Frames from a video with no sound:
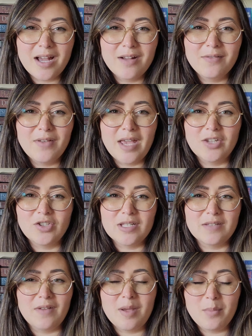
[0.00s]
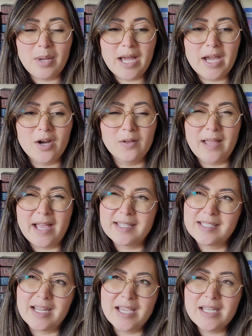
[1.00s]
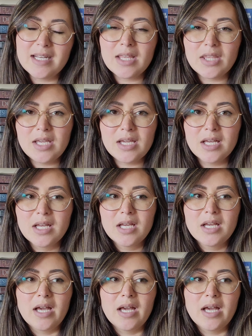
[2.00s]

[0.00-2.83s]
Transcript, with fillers: of Engines of Empire last night, I think.